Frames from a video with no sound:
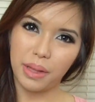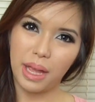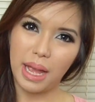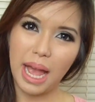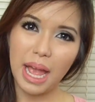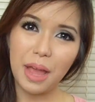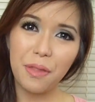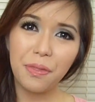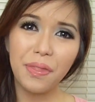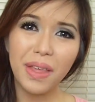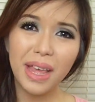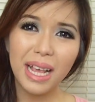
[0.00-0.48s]

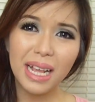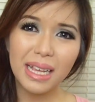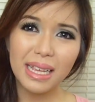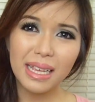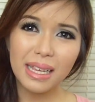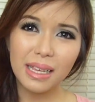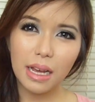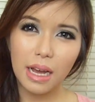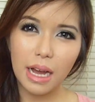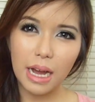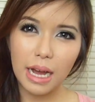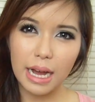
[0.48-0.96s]
I think
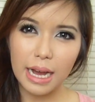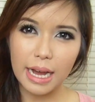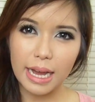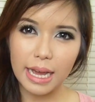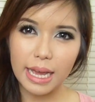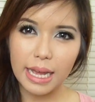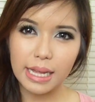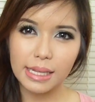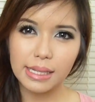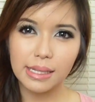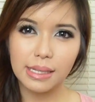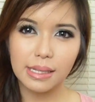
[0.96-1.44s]

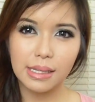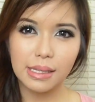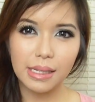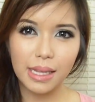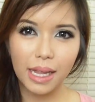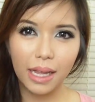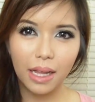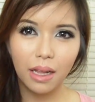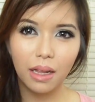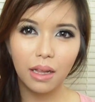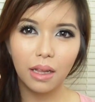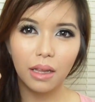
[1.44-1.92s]
it's
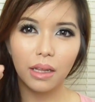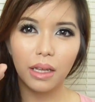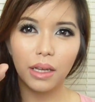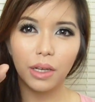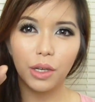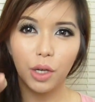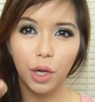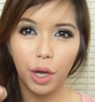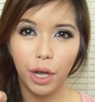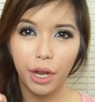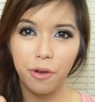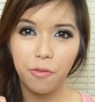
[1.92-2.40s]
still
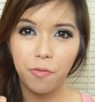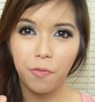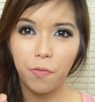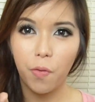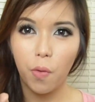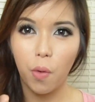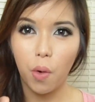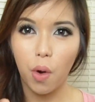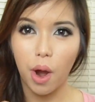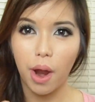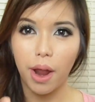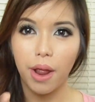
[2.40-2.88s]
good
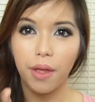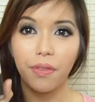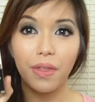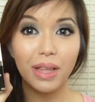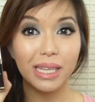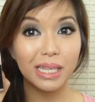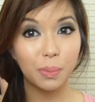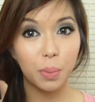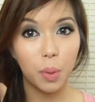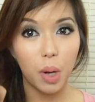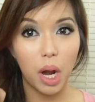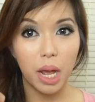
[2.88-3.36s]
for
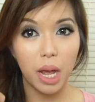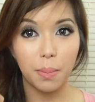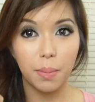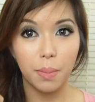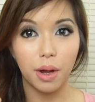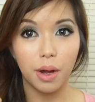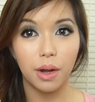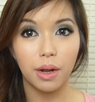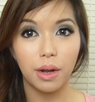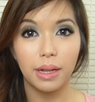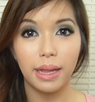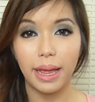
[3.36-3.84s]
this
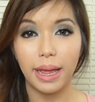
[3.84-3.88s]
primer.